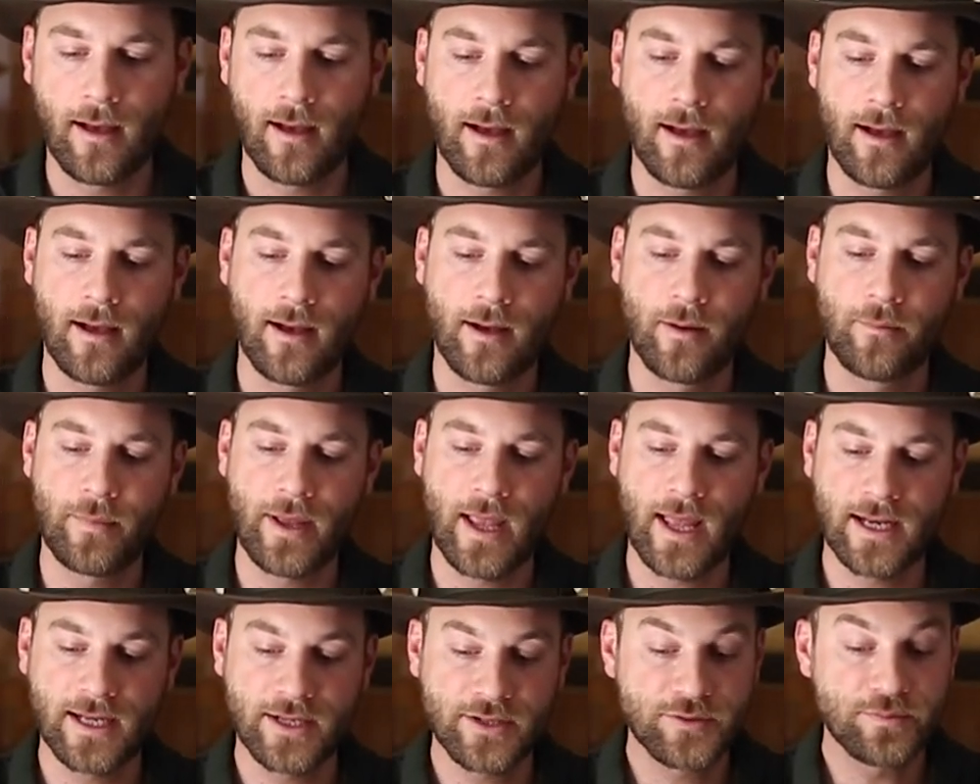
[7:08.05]
Um,
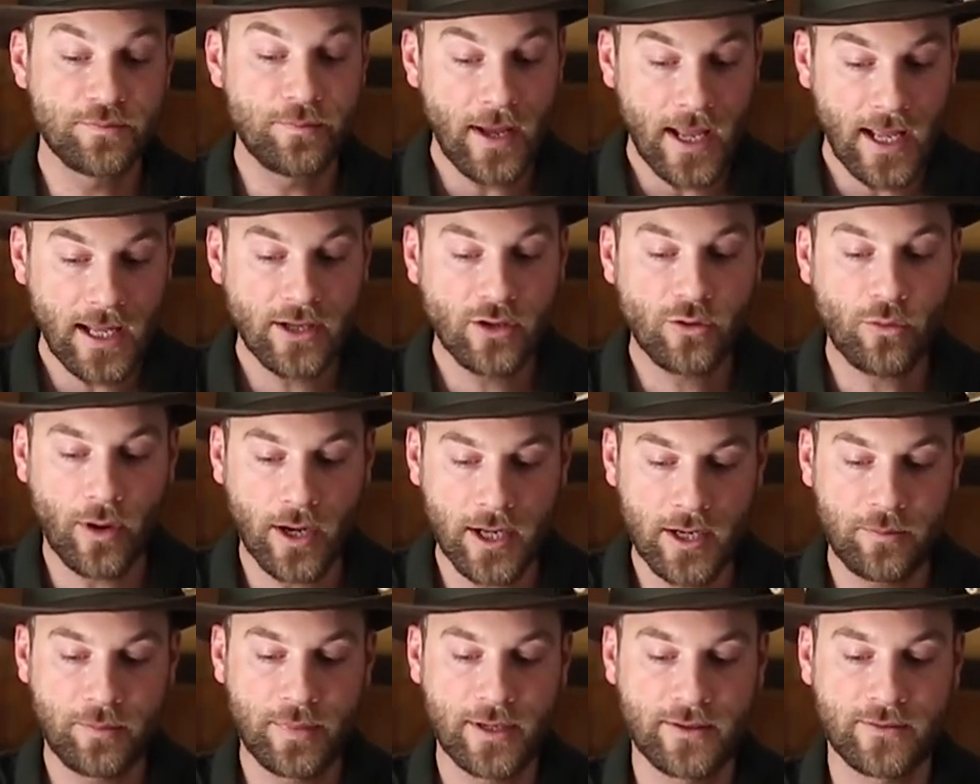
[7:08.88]
and it's made
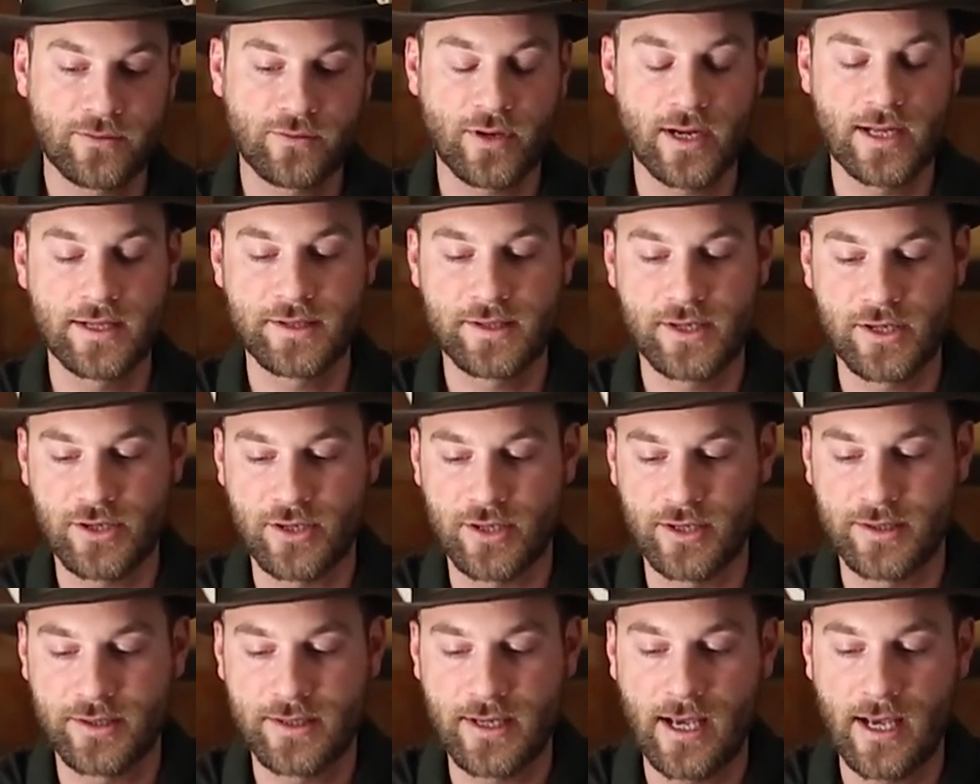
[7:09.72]
quite a bit of transitions.